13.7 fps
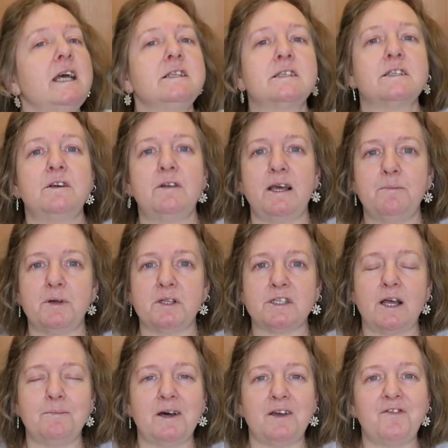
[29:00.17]
getting so late. By the
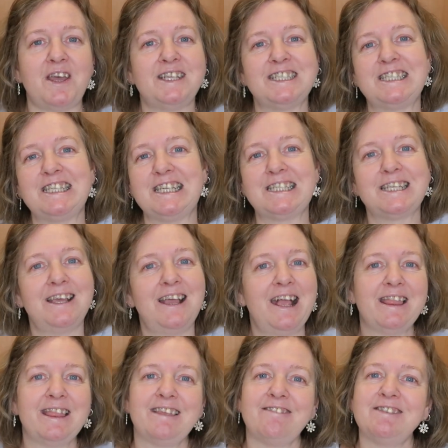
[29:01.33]
time I've edited,
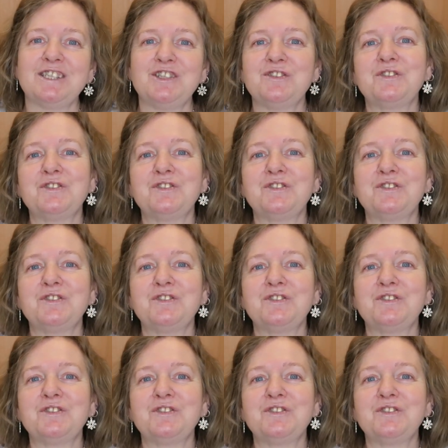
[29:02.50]
there is